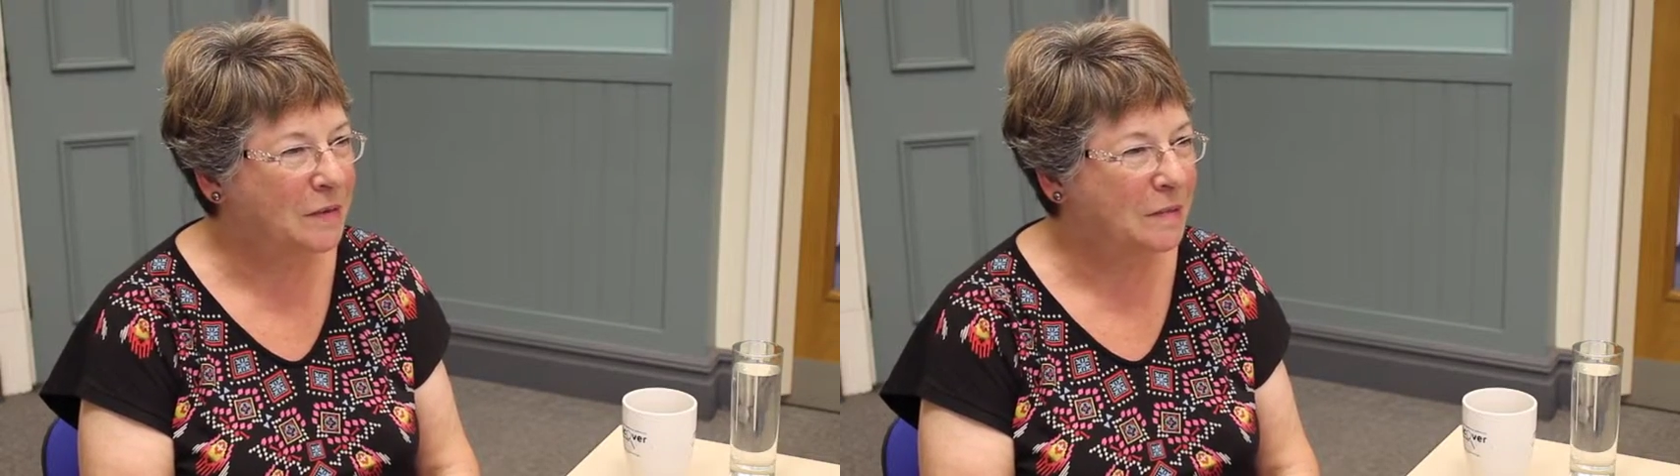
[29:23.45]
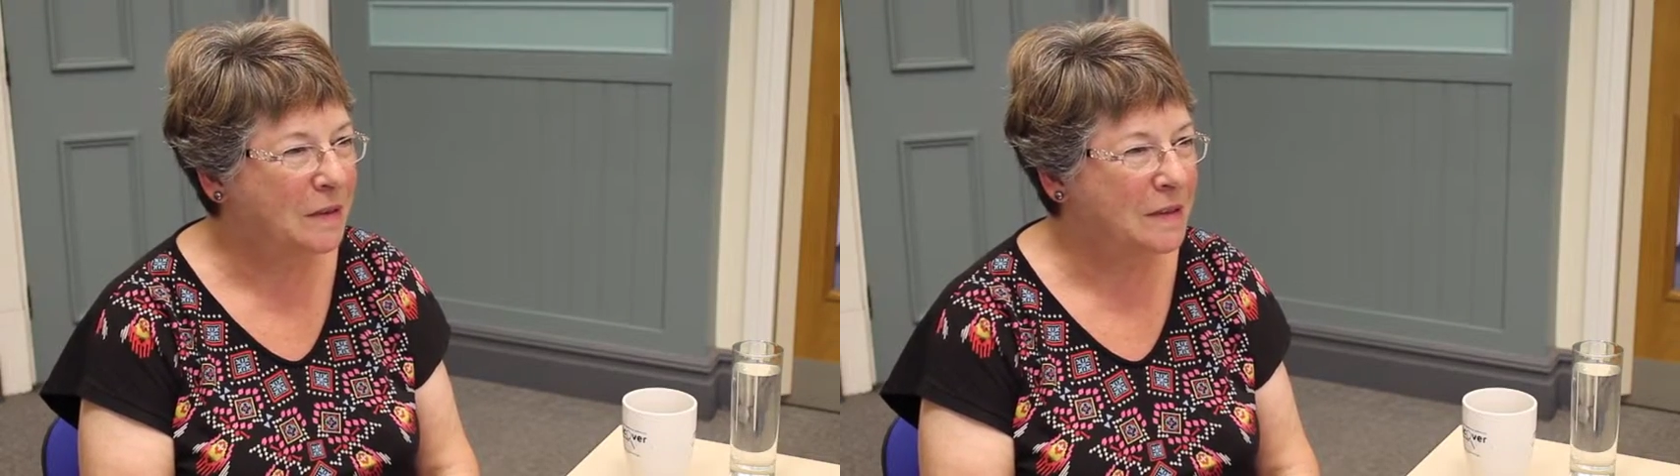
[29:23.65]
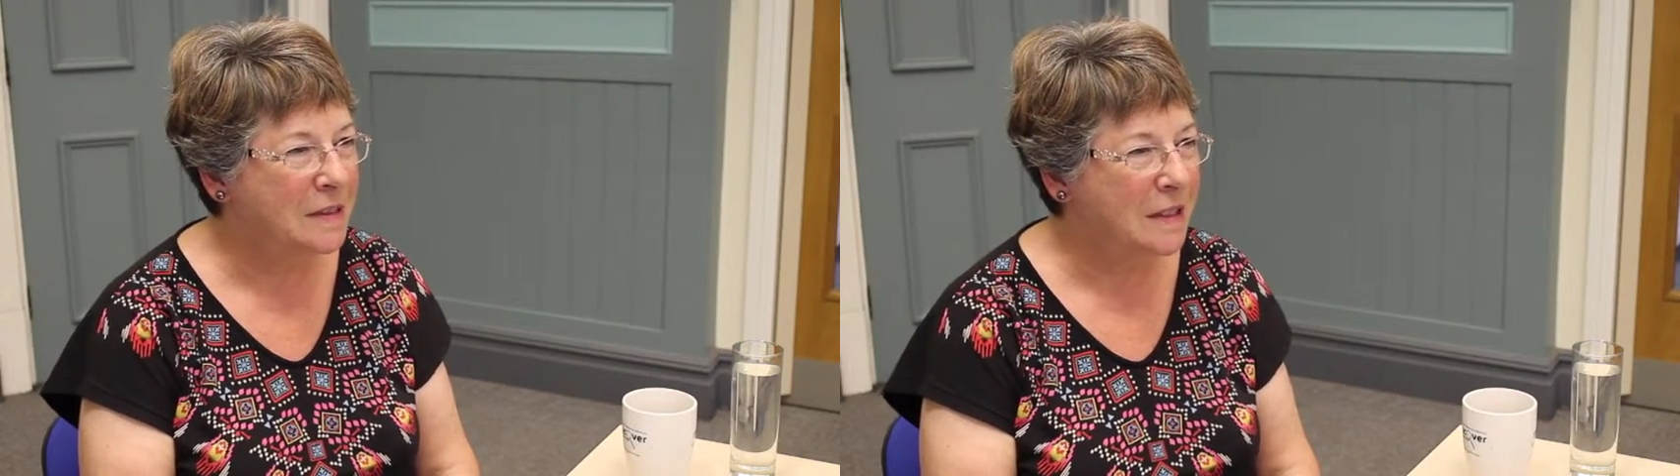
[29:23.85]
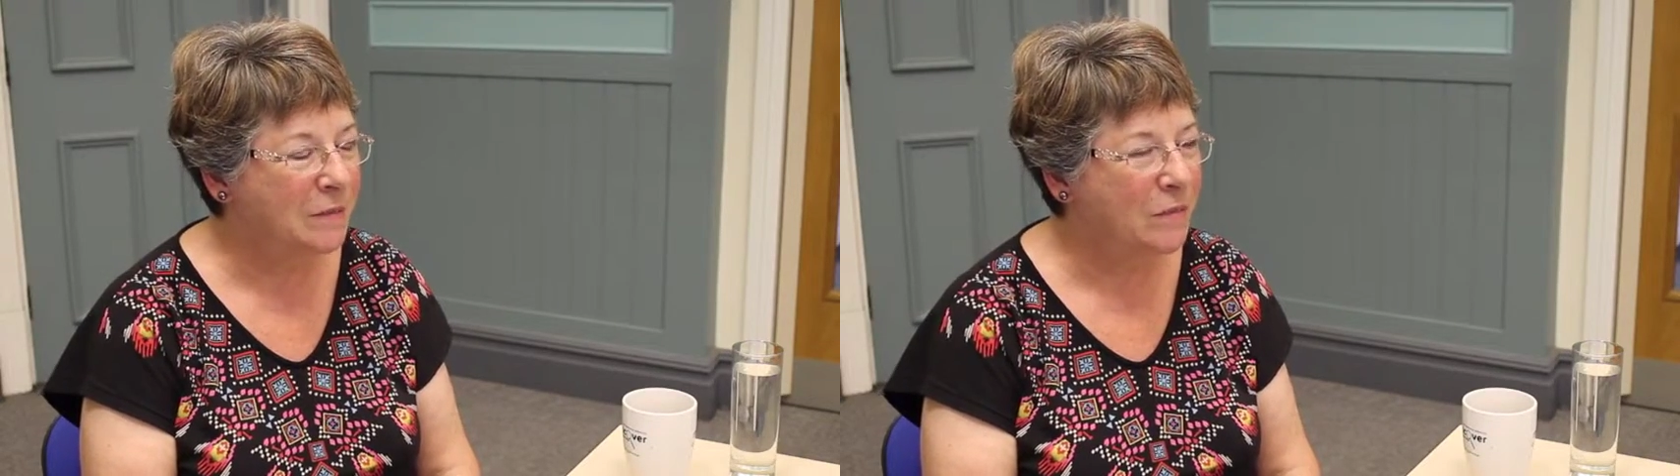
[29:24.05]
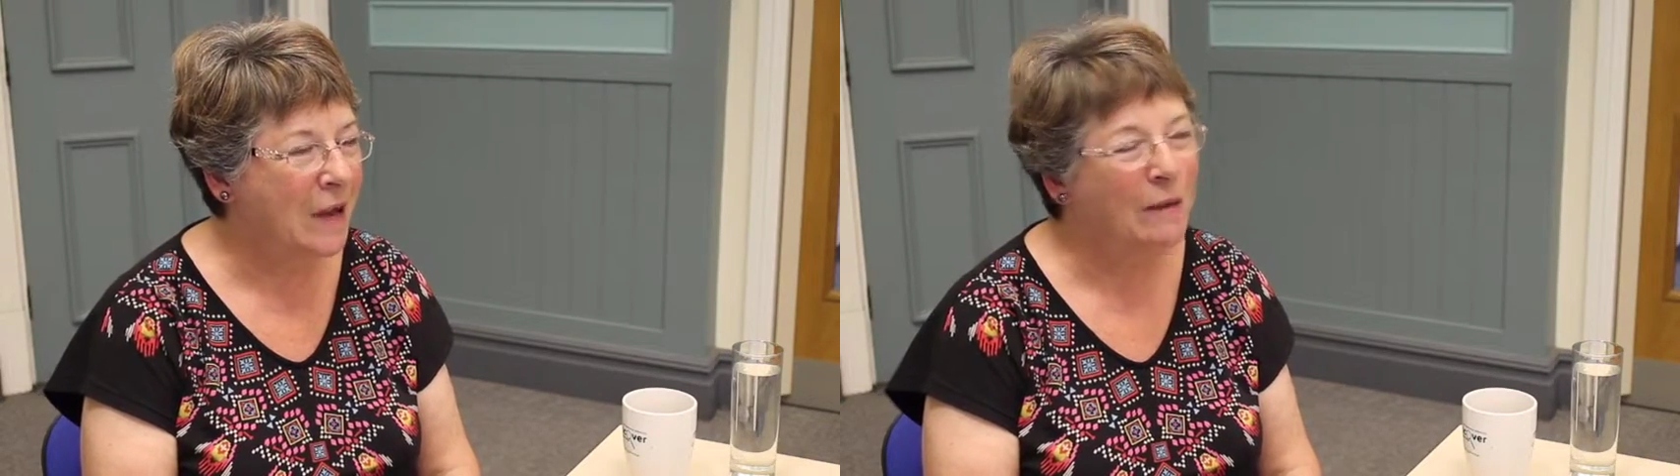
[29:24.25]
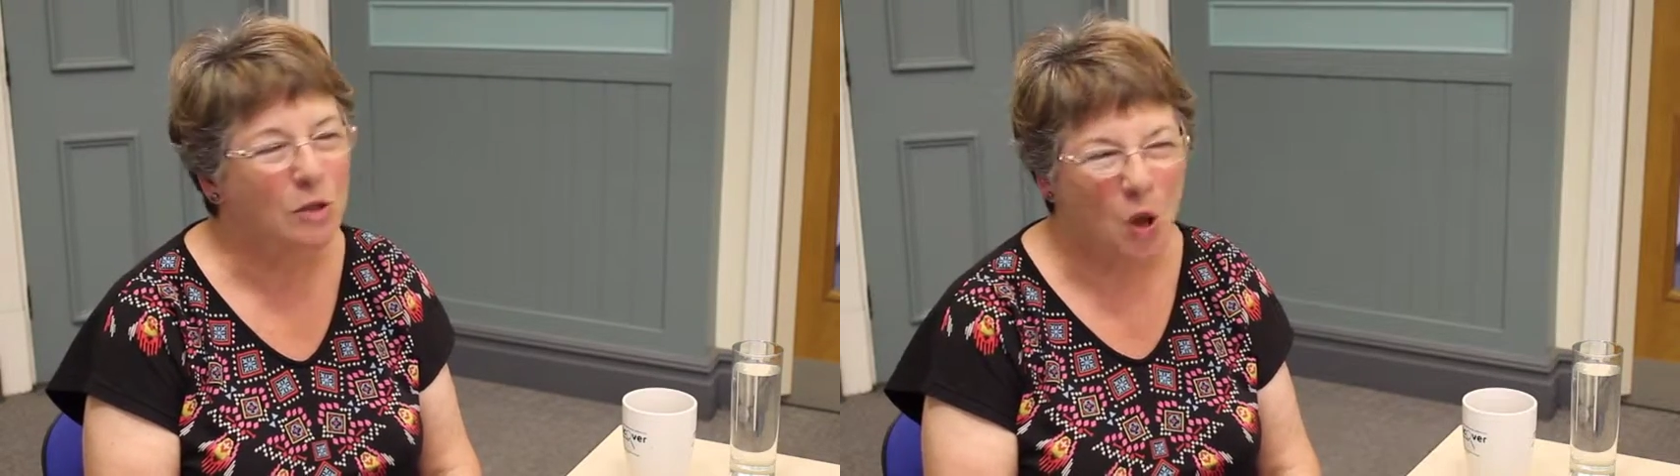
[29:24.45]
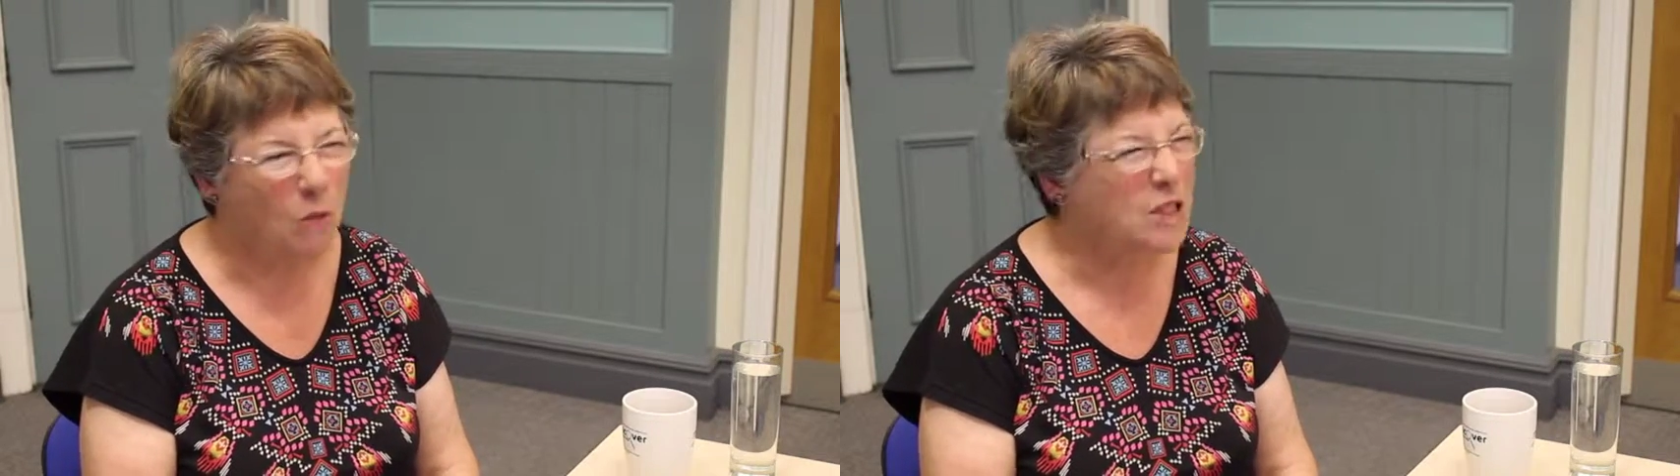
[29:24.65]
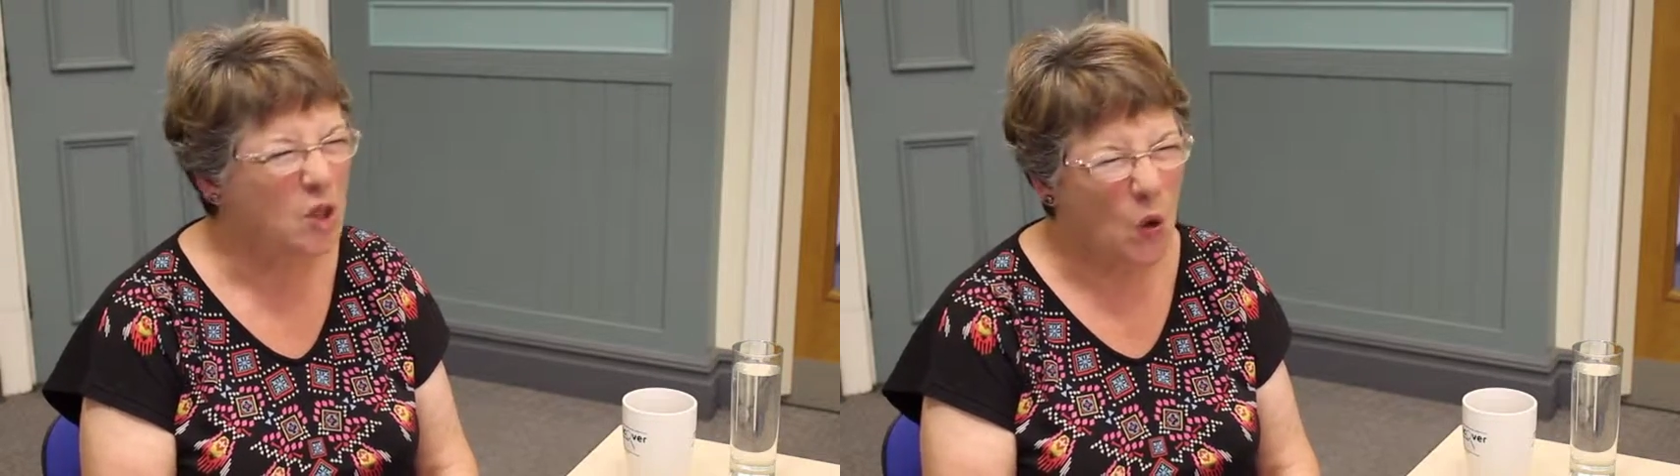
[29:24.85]
but I was
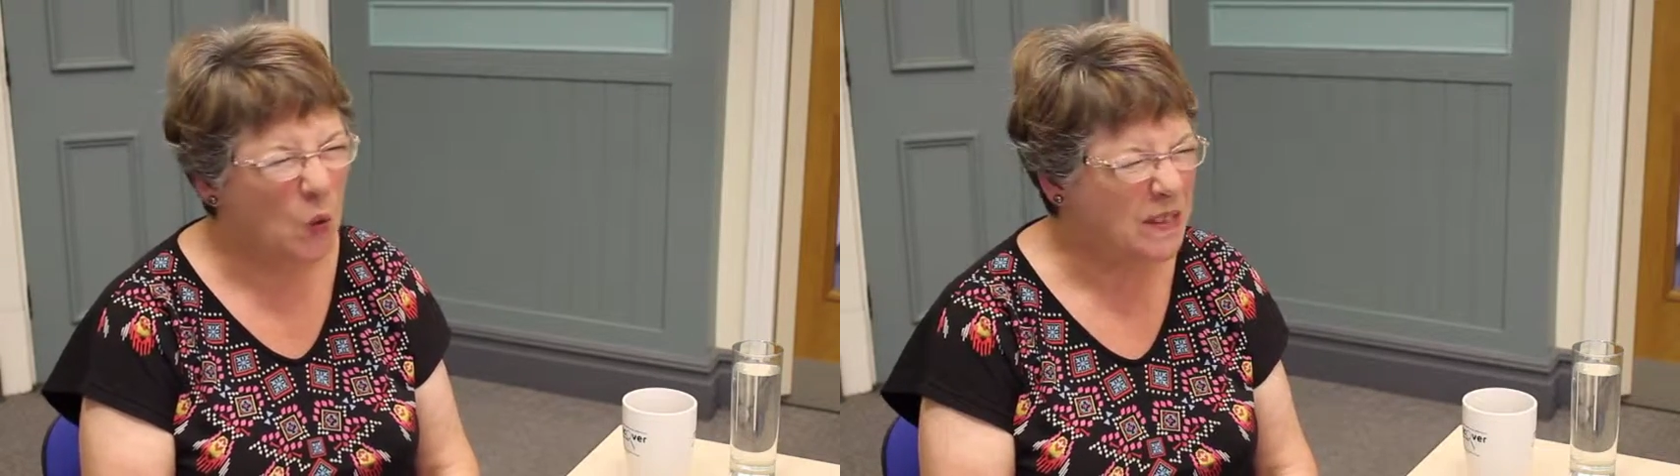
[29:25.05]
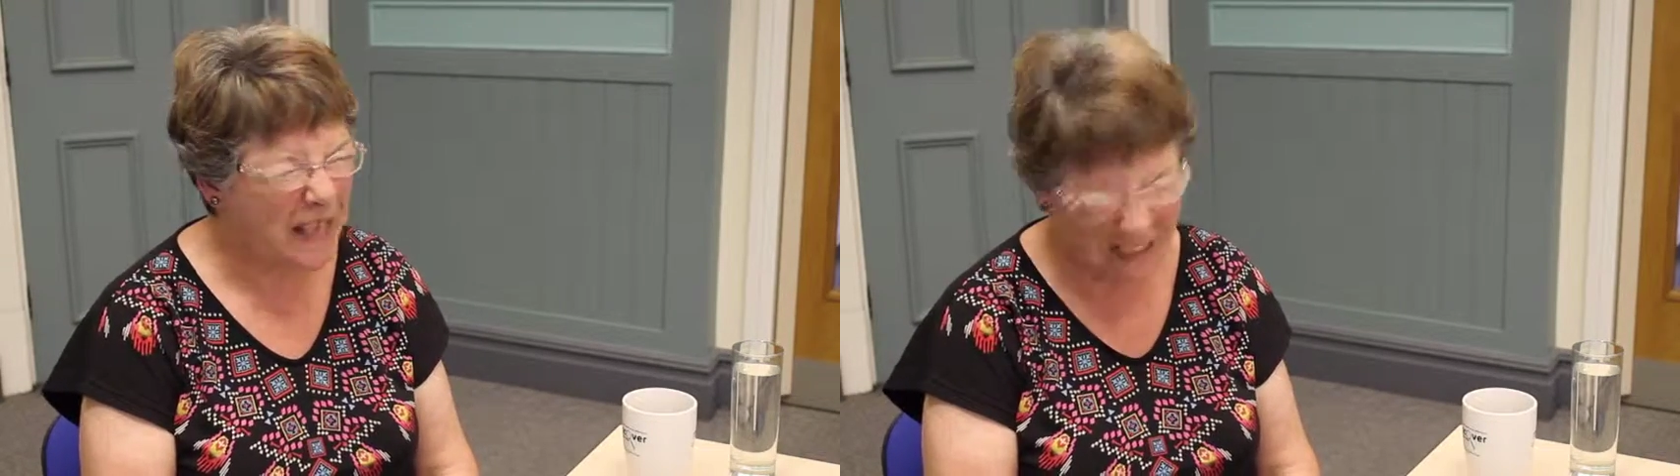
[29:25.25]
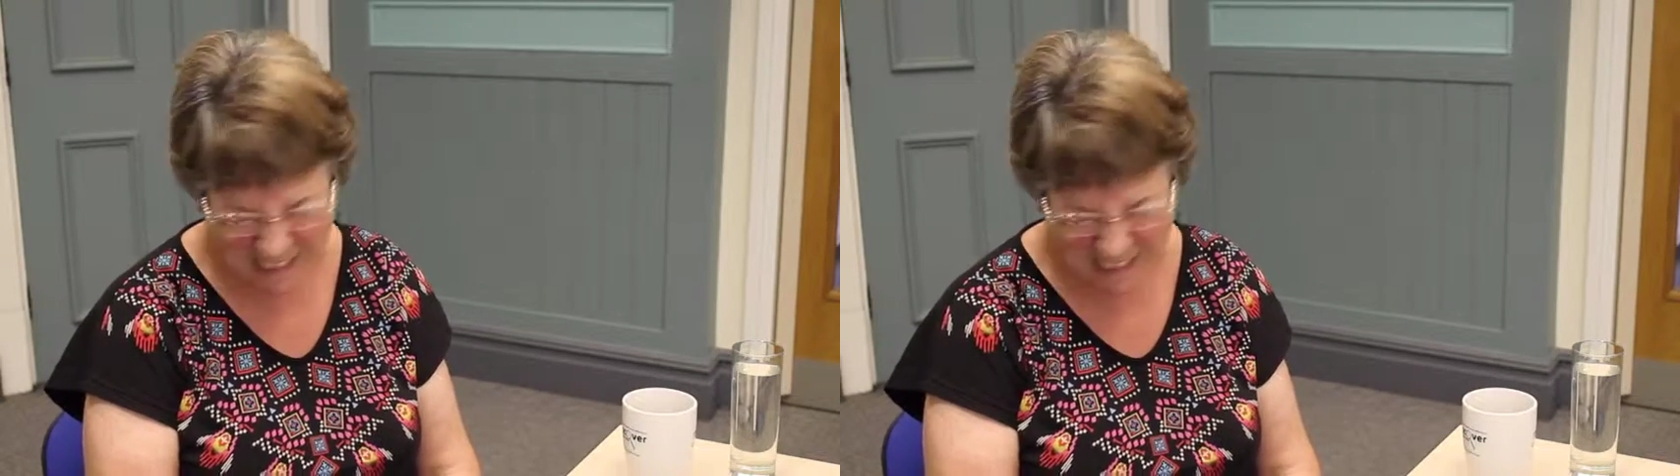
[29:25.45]
always nosy.